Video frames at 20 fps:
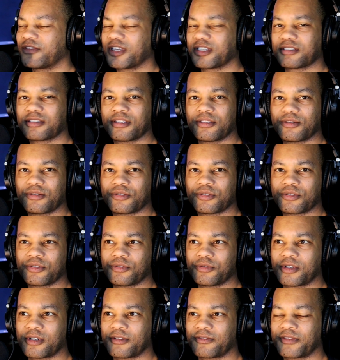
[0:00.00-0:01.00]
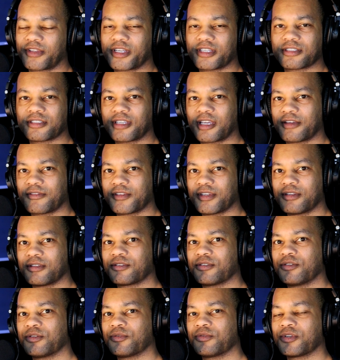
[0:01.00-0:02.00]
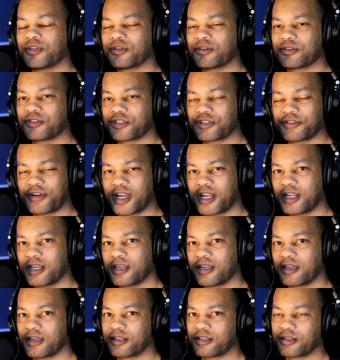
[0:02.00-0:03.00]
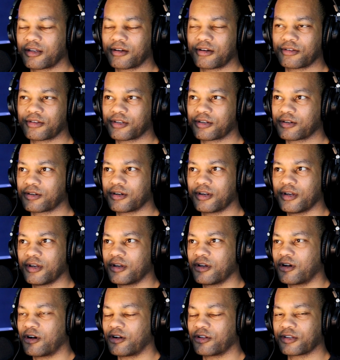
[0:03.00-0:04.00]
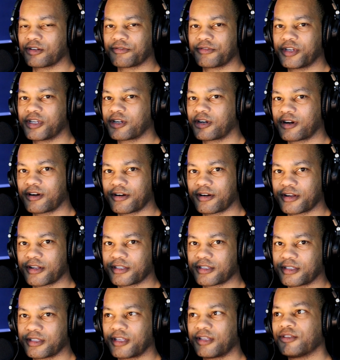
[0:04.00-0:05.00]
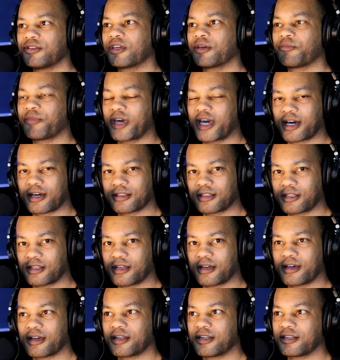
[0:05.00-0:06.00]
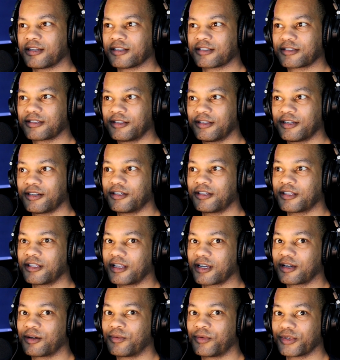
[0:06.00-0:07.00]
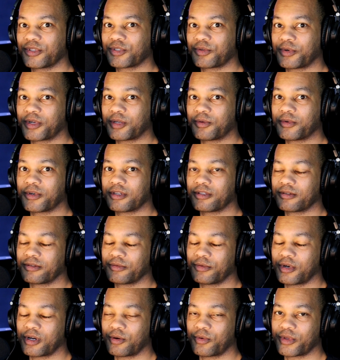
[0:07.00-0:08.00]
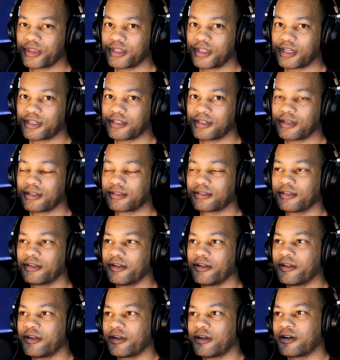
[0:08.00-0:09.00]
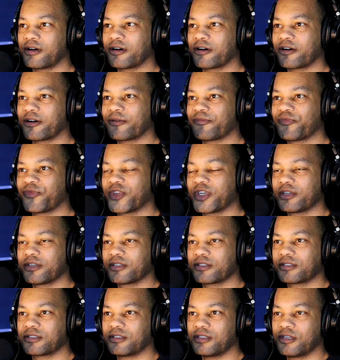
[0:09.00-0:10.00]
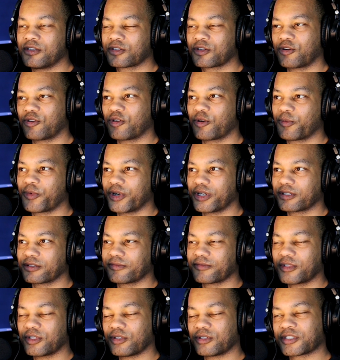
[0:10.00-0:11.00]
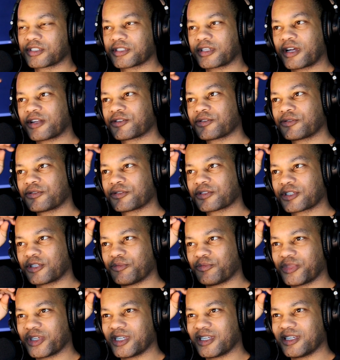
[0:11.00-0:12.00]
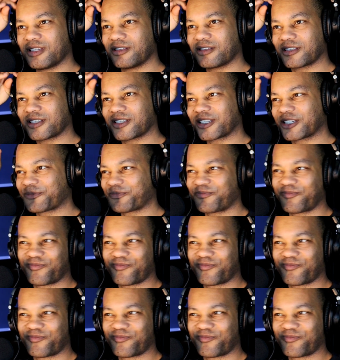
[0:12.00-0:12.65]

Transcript: they send you to uh, flight safety to do your training and all your all your recurrents, and then you get back on the line, and it's literally like a 121 uh, with NetJets. Um, so these corporate schedules can be like